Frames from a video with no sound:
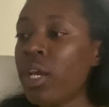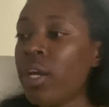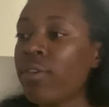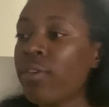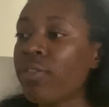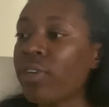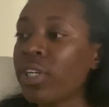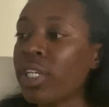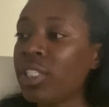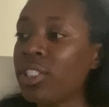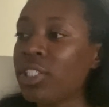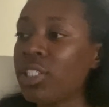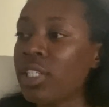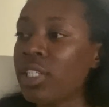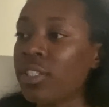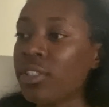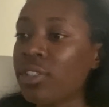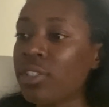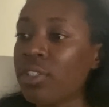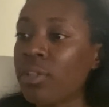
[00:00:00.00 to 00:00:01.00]
For
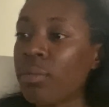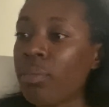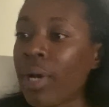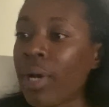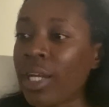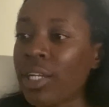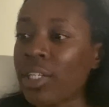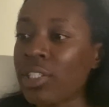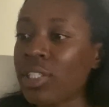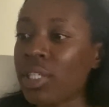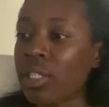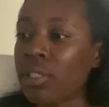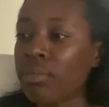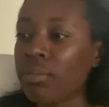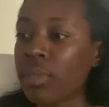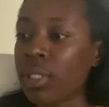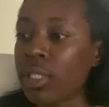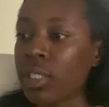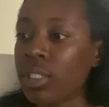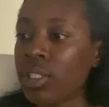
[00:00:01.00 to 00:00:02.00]
instance, the buyers that
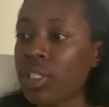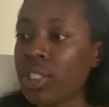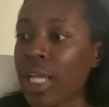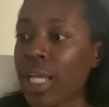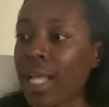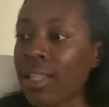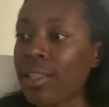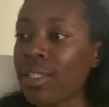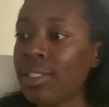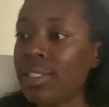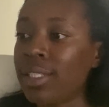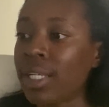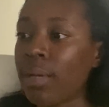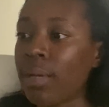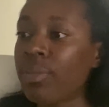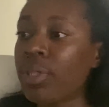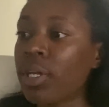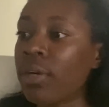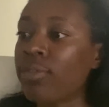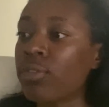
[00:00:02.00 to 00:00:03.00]
emerge at the
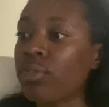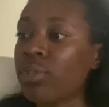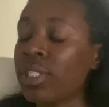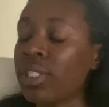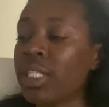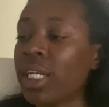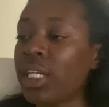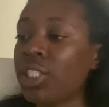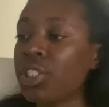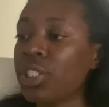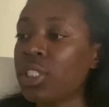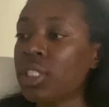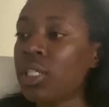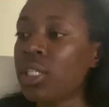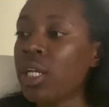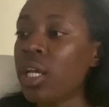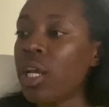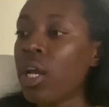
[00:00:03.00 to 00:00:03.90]
depth of a recession